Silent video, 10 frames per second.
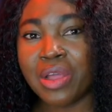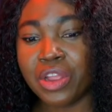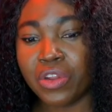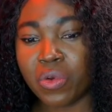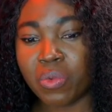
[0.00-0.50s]

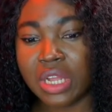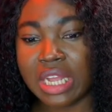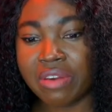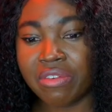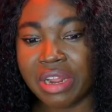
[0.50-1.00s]

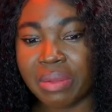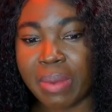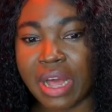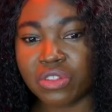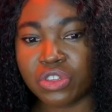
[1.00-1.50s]
we read
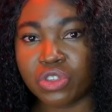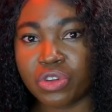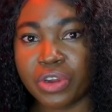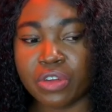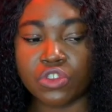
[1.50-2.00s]
about the
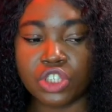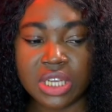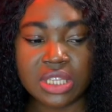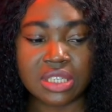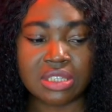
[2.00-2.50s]
story of
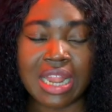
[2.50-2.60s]
Jesus,